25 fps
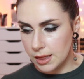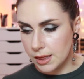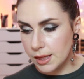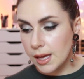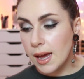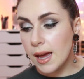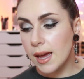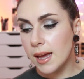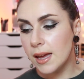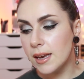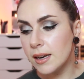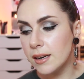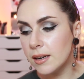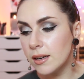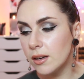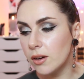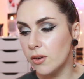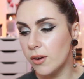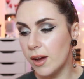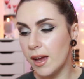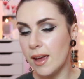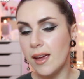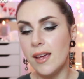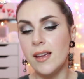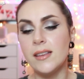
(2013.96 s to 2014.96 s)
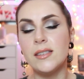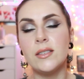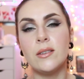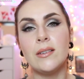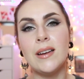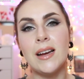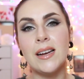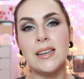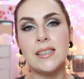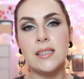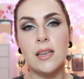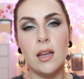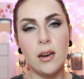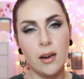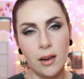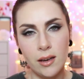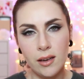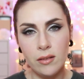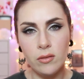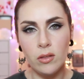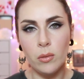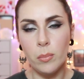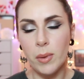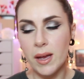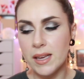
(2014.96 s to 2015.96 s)
Then, okay, so like I said, I'll
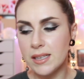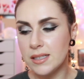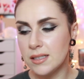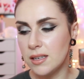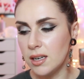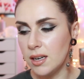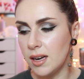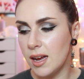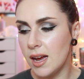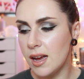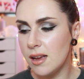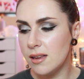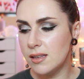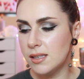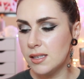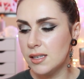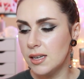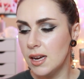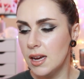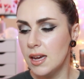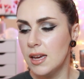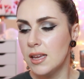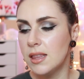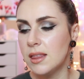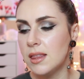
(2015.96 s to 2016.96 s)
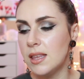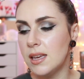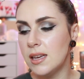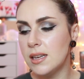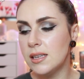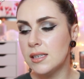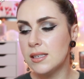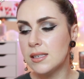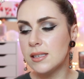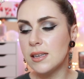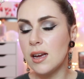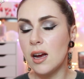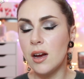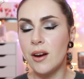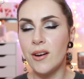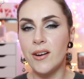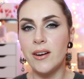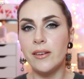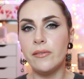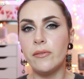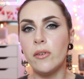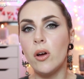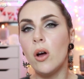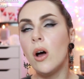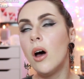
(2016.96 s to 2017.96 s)
leave the best to last. This, I
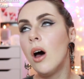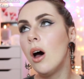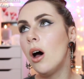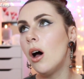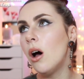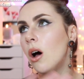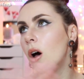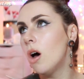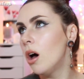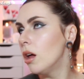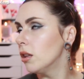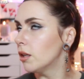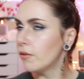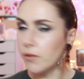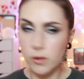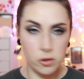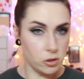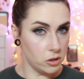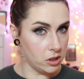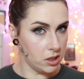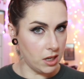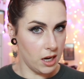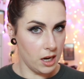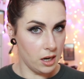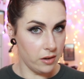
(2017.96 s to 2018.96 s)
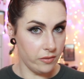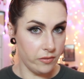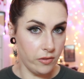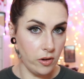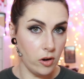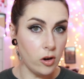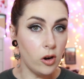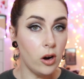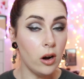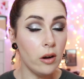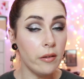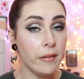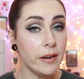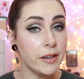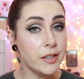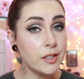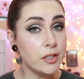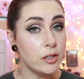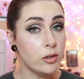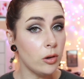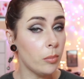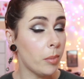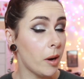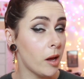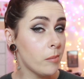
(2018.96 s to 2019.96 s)
have all the photos taken for already
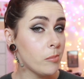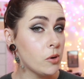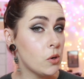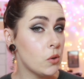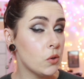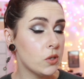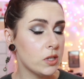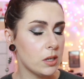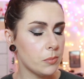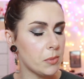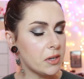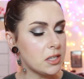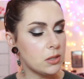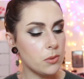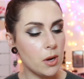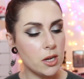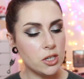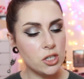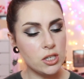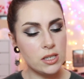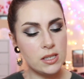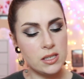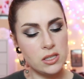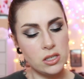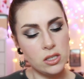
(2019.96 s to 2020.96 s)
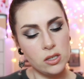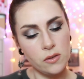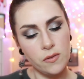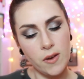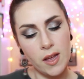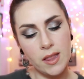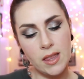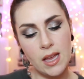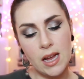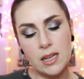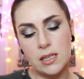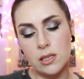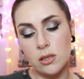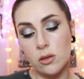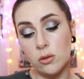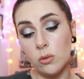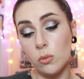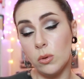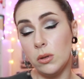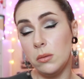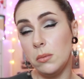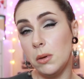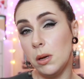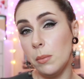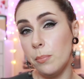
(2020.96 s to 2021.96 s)
to do a blog post and my swatches and stuff like that. So there
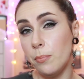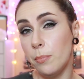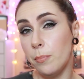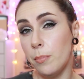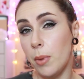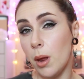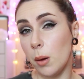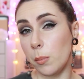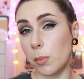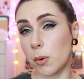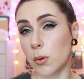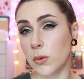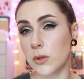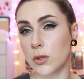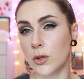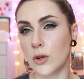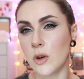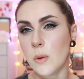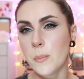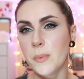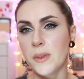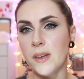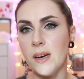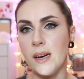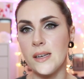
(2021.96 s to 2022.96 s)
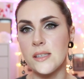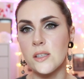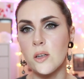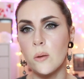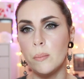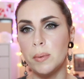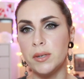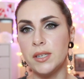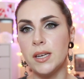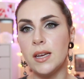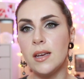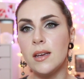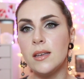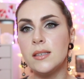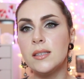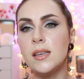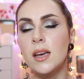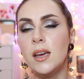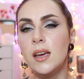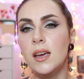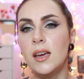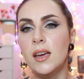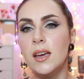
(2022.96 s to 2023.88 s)
will be a blog post going up in the next couple of days.